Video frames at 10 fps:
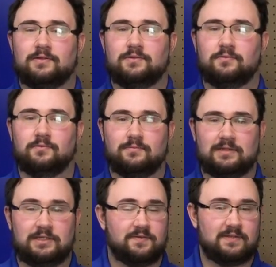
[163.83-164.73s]
to
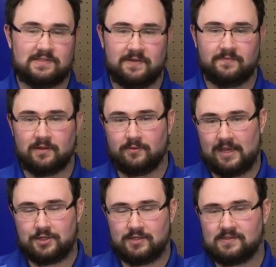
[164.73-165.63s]
each of these different
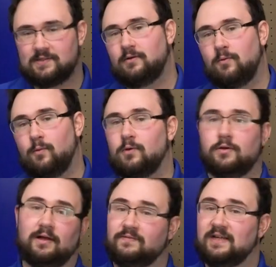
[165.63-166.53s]
locations, or
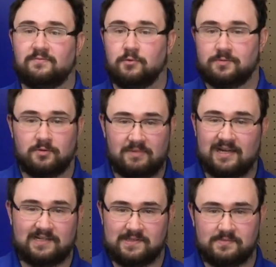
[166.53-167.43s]
you'll have to have multiple
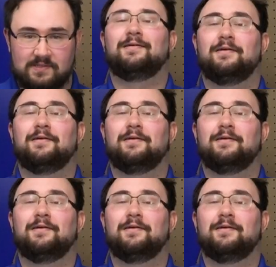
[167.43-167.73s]
mechanisms.